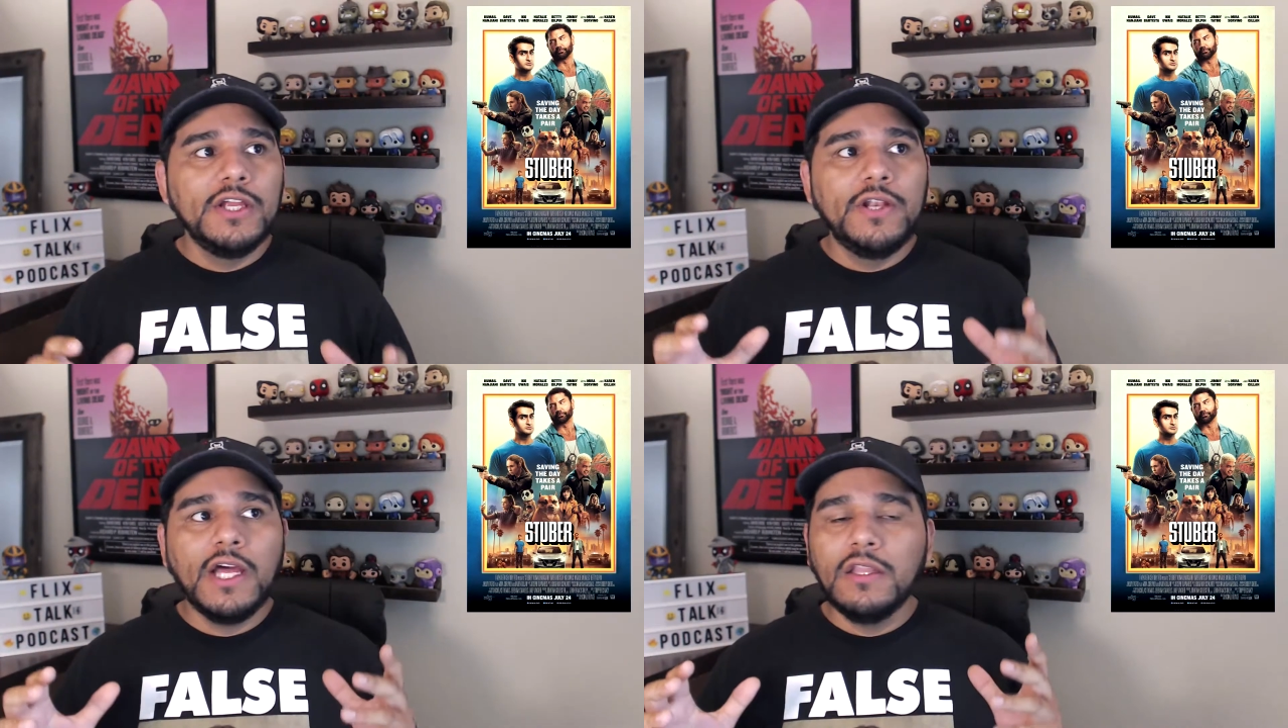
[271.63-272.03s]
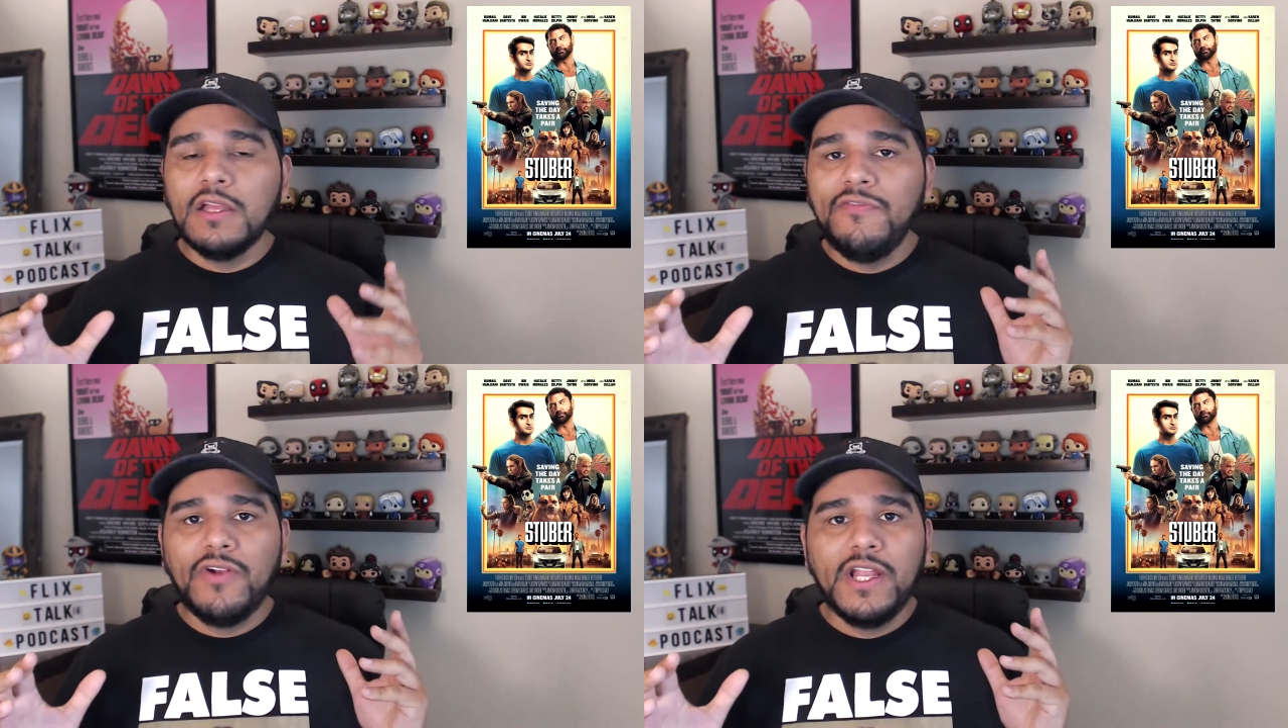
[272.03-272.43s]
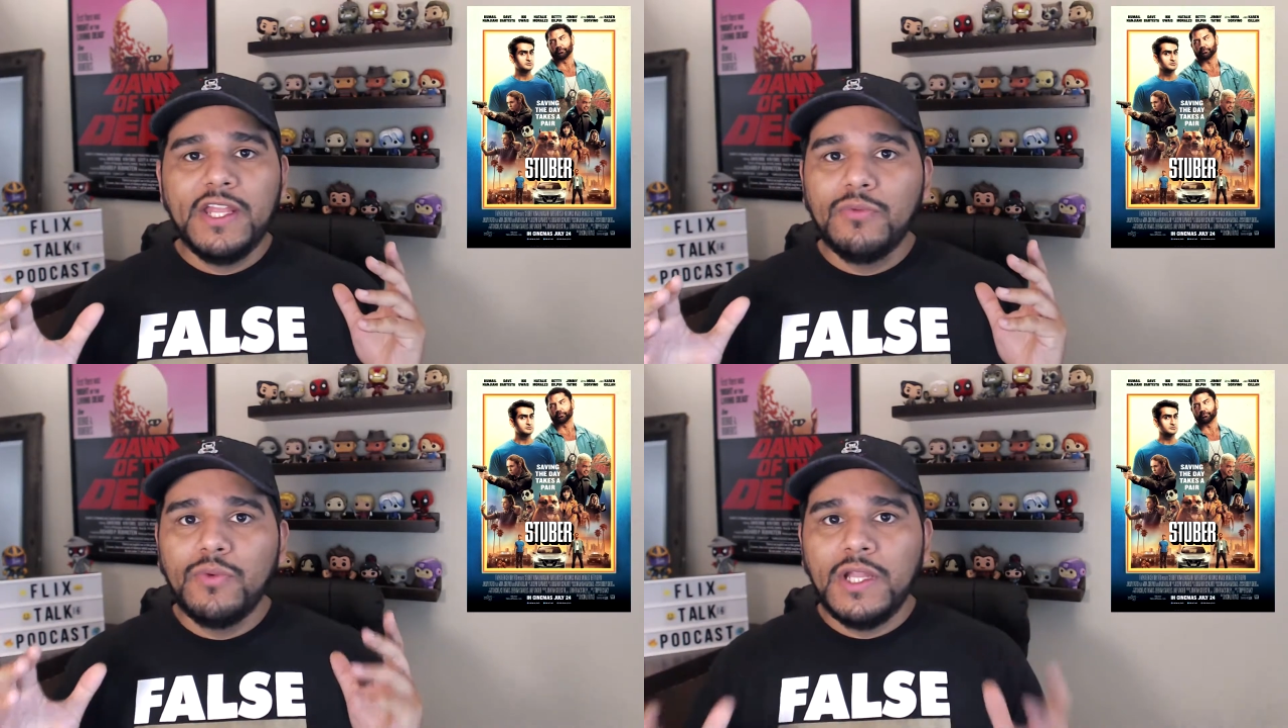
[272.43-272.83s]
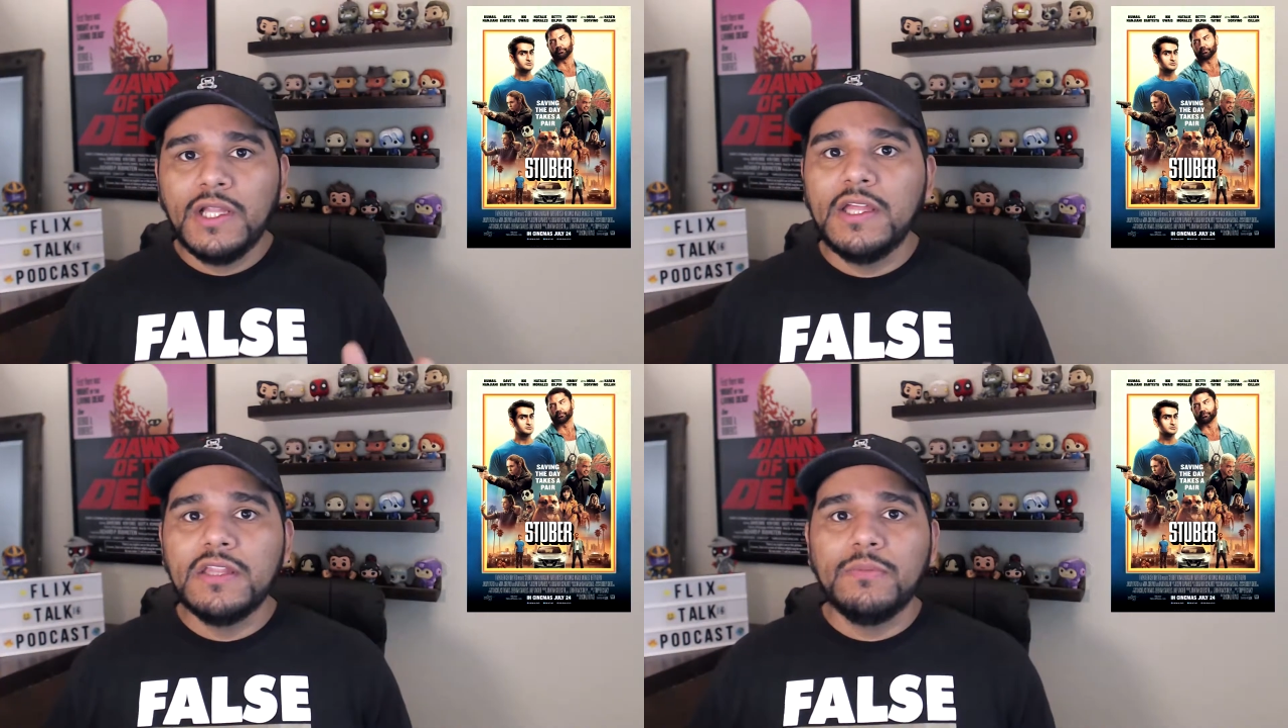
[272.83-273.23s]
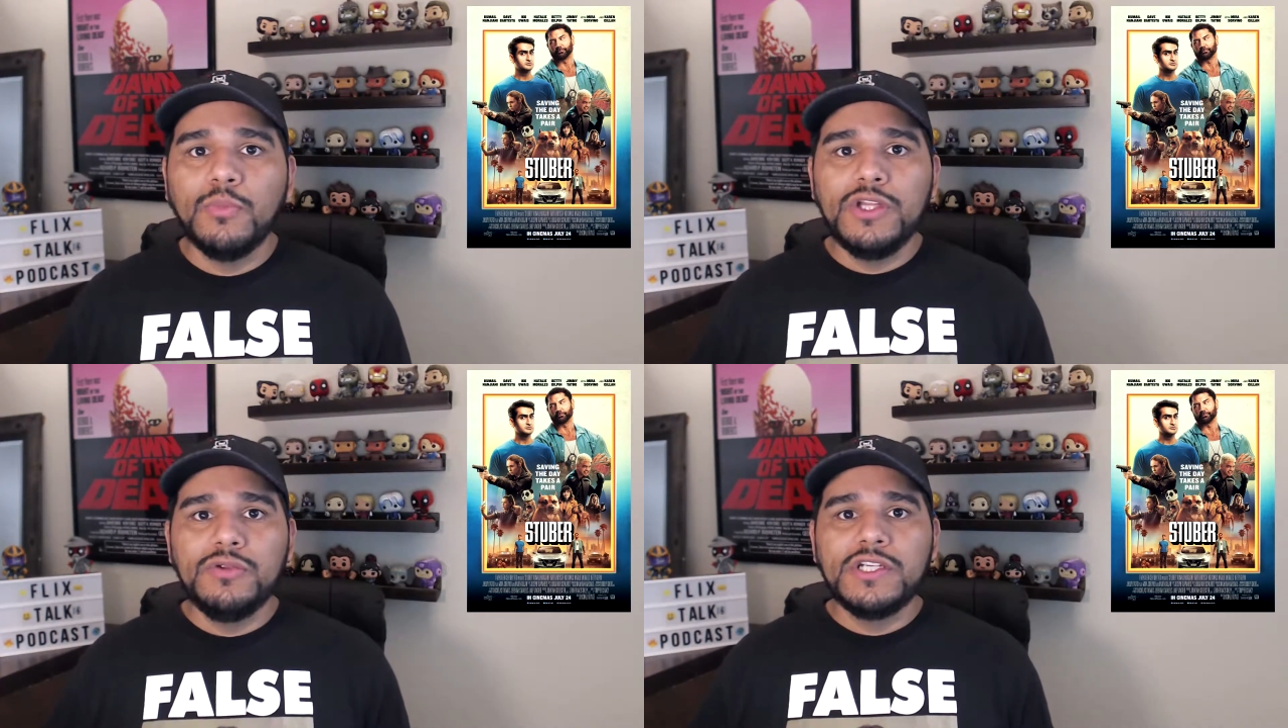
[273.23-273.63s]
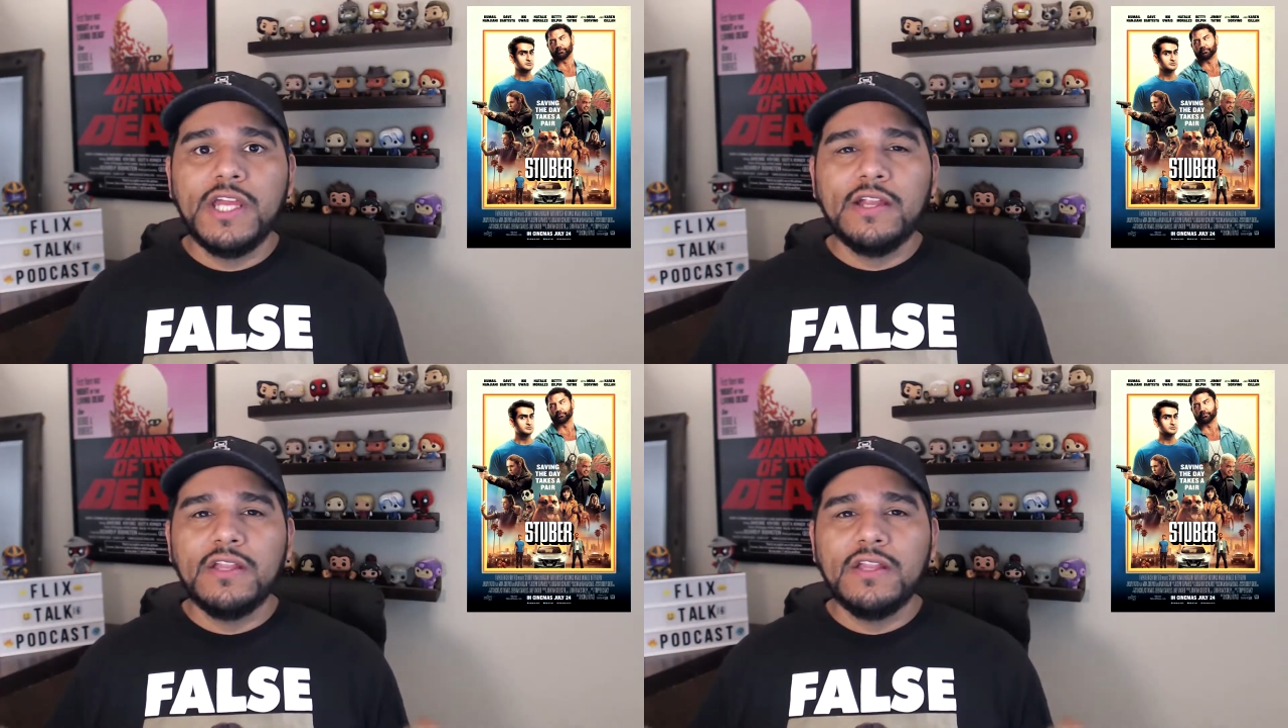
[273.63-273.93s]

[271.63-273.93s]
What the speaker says: You're not looking for any realism when you check